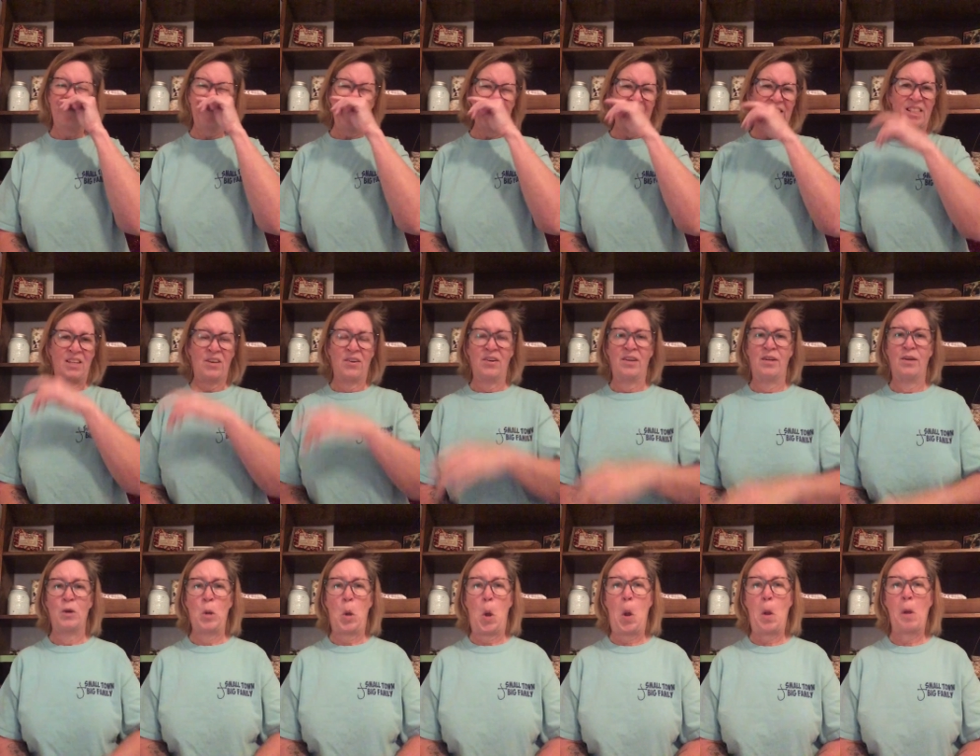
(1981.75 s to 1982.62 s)
Sorry,
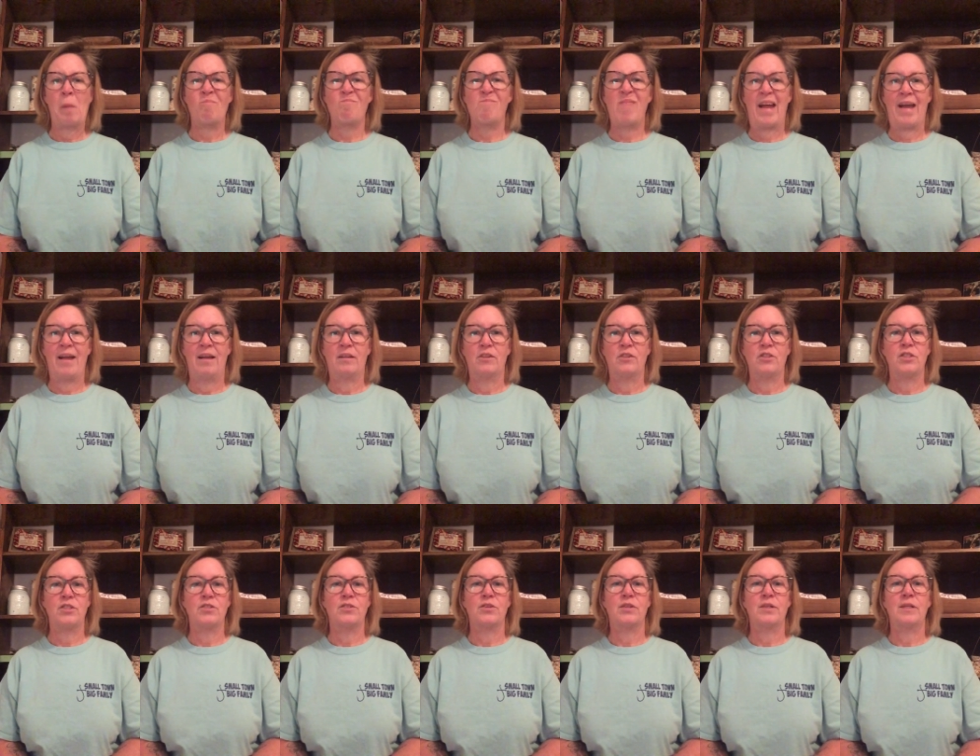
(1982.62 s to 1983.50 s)
y'all. My
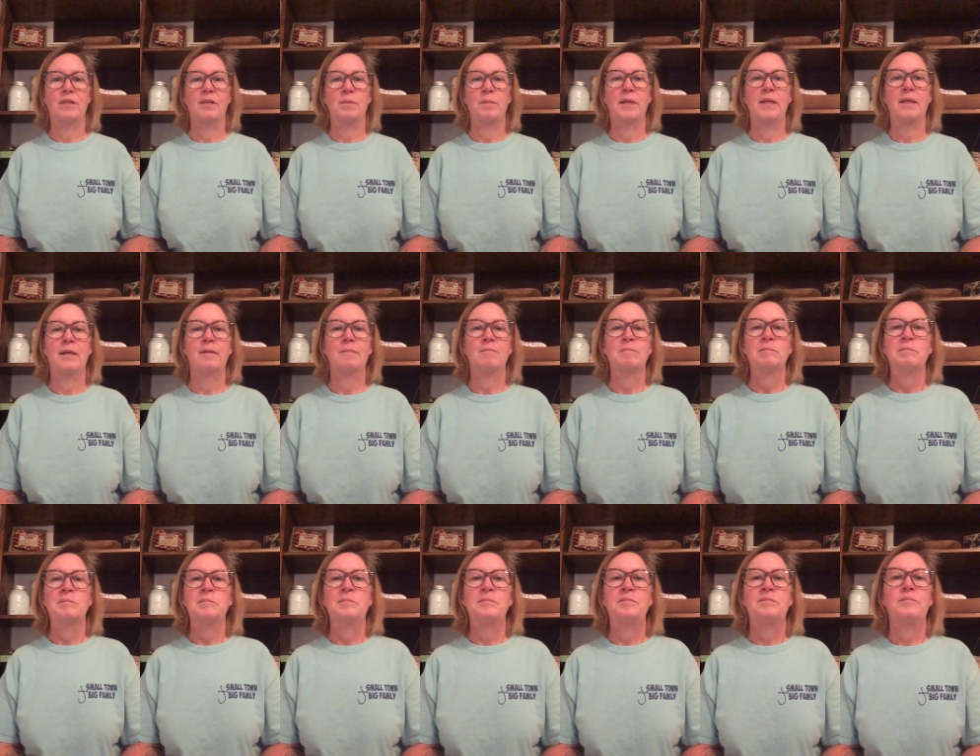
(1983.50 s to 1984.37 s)
allergies are killing me.
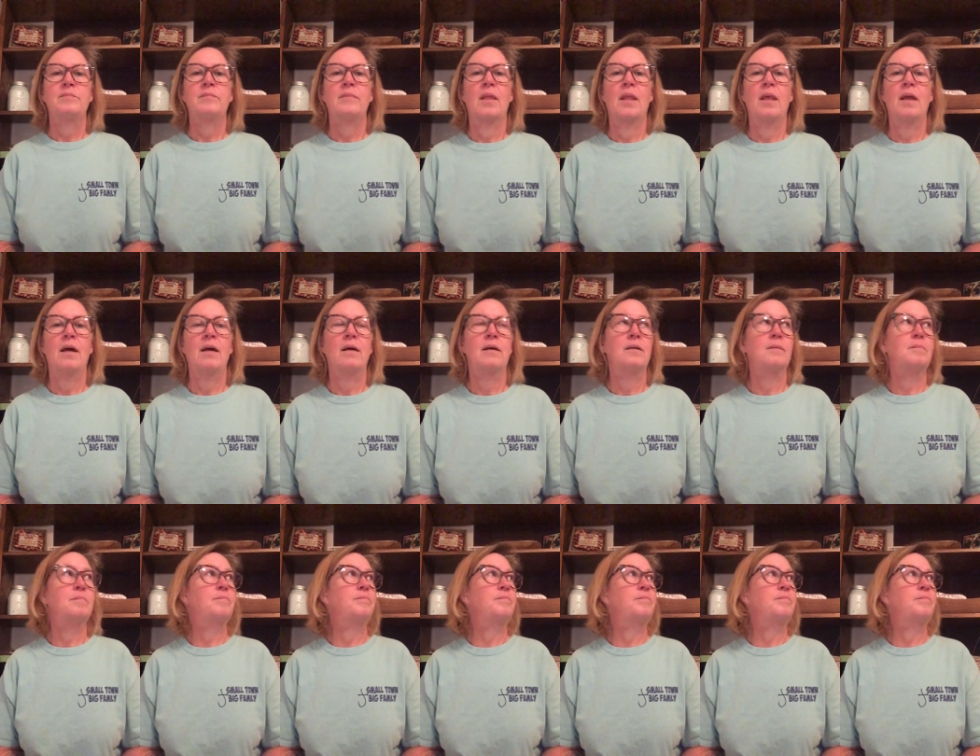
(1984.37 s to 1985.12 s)
I